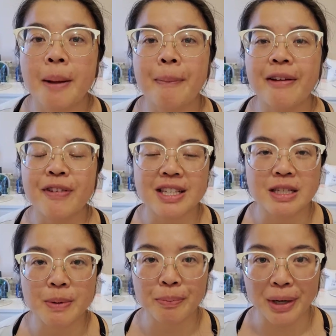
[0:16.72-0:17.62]
my face
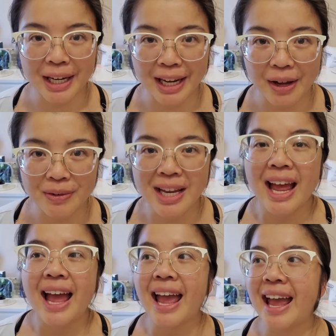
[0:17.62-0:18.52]
has been breaking out.
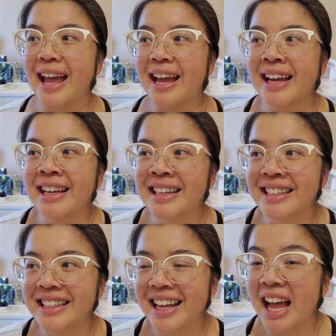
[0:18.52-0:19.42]
And
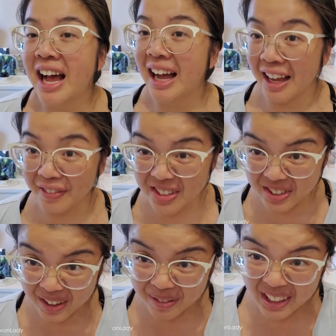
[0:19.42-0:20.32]
I have
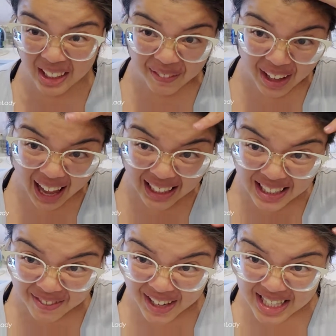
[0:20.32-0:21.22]
also complained about
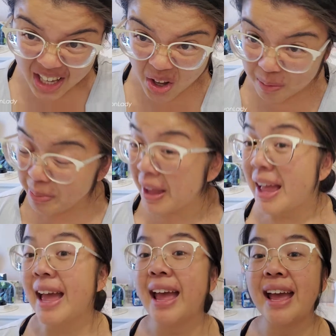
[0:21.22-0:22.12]
acne in my scalp.
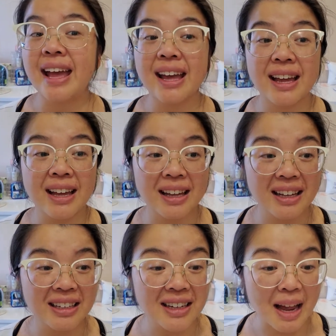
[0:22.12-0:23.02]

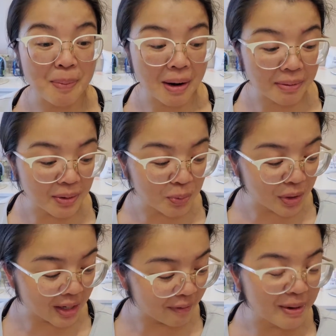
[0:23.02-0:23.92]
And I probably
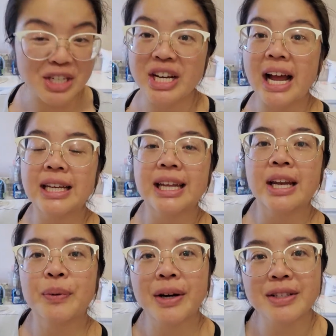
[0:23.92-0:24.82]
wouldn't have mentioned acne
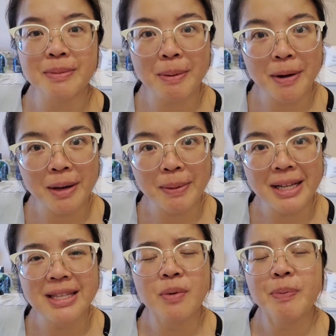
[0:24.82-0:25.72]
anywhere else on my body
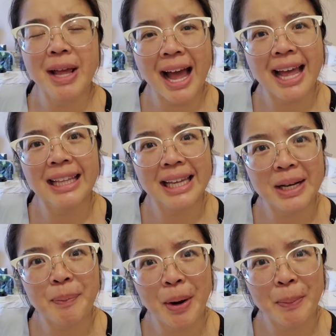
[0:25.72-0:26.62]
because that would be highly
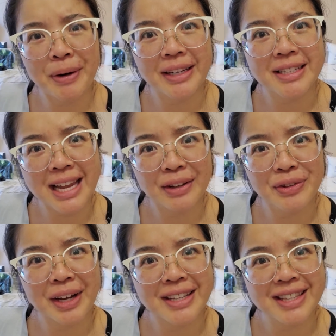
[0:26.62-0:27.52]
inappropriate to tell
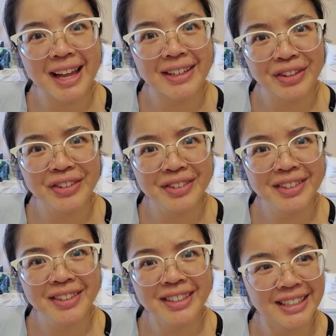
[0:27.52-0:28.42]
you guys that, no?
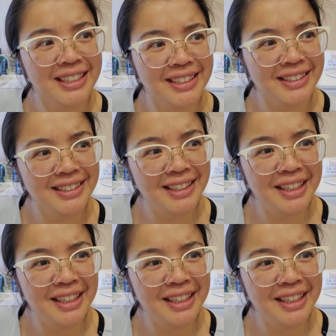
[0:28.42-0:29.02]
Yes.